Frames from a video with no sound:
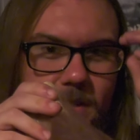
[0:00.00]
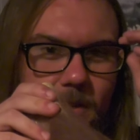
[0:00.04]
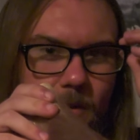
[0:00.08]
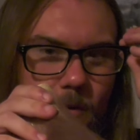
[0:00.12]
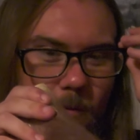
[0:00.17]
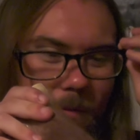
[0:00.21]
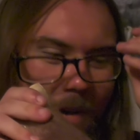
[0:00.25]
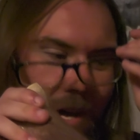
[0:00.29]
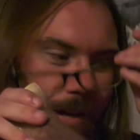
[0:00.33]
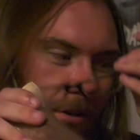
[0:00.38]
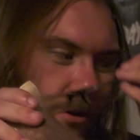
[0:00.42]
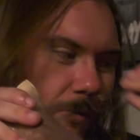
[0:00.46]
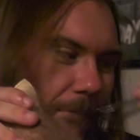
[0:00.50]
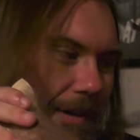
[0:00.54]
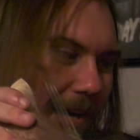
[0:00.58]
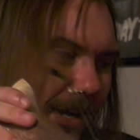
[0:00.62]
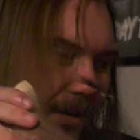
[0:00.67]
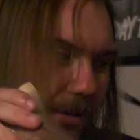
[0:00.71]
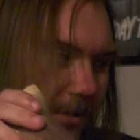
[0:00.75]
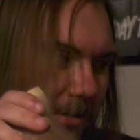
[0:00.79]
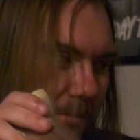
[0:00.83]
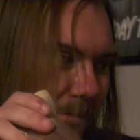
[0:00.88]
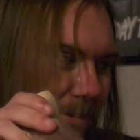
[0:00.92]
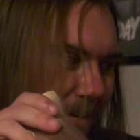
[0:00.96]
2 Michael
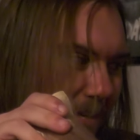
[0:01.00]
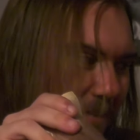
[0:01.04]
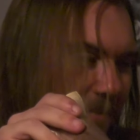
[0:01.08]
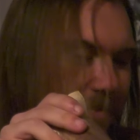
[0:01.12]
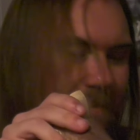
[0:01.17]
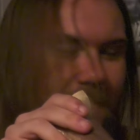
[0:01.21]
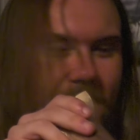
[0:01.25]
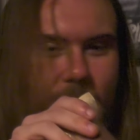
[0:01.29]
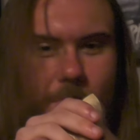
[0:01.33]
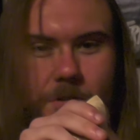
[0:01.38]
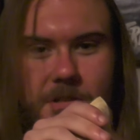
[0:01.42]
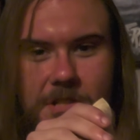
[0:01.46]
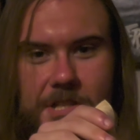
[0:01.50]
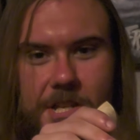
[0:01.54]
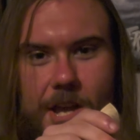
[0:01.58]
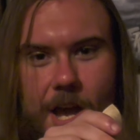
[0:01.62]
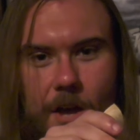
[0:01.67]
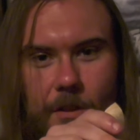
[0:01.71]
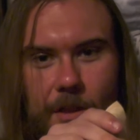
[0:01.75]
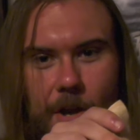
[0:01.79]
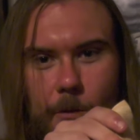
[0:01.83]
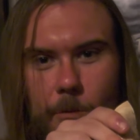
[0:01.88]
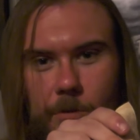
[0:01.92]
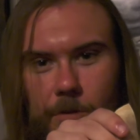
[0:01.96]
Myers mask, so you can see
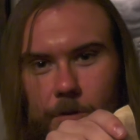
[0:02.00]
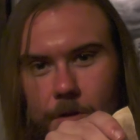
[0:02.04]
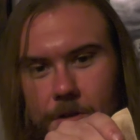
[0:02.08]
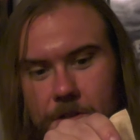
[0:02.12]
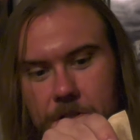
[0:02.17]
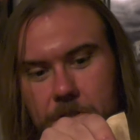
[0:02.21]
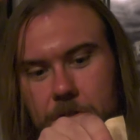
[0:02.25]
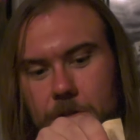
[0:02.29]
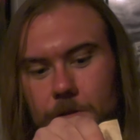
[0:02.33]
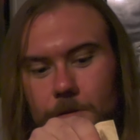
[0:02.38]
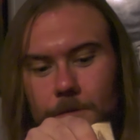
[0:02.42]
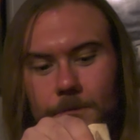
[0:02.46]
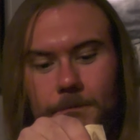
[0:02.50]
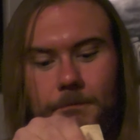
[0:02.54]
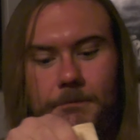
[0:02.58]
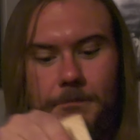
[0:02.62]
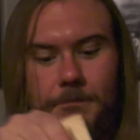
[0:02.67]
how that one looks too.